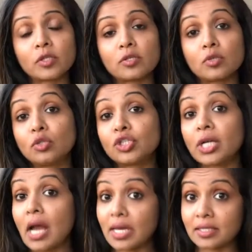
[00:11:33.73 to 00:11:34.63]

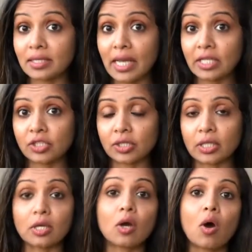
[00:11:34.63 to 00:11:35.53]
social
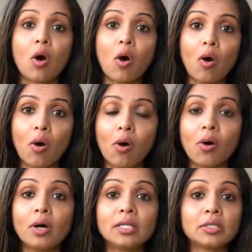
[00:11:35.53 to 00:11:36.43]
isolation
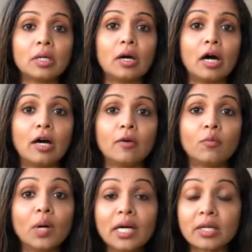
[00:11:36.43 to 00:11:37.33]
or
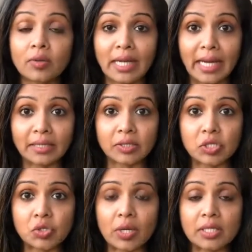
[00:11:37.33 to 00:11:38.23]
work-related
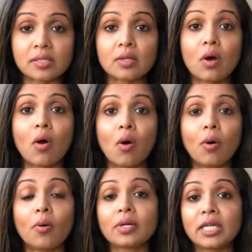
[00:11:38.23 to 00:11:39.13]
stress,
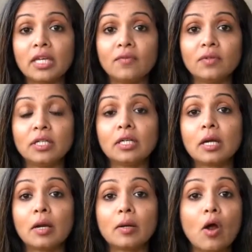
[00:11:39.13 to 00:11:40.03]
or even
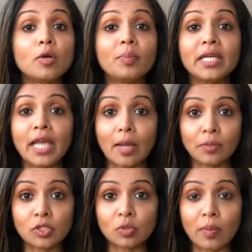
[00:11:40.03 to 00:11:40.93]
not being
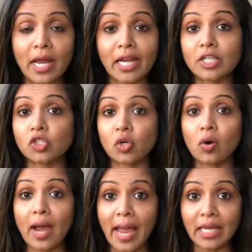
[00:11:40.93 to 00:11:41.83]
able to manage
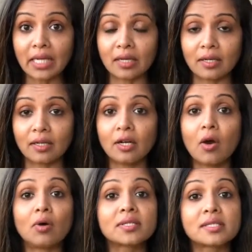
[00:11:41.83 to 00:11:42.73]
your anger
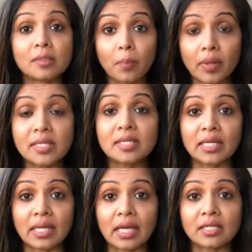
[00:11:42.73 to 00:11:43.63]
or
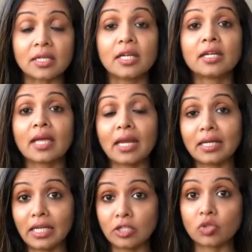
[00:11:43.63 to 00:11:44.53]
suppressing it,
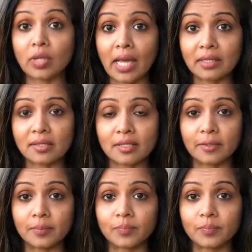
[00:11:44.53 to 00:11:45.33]
can lead to cancer.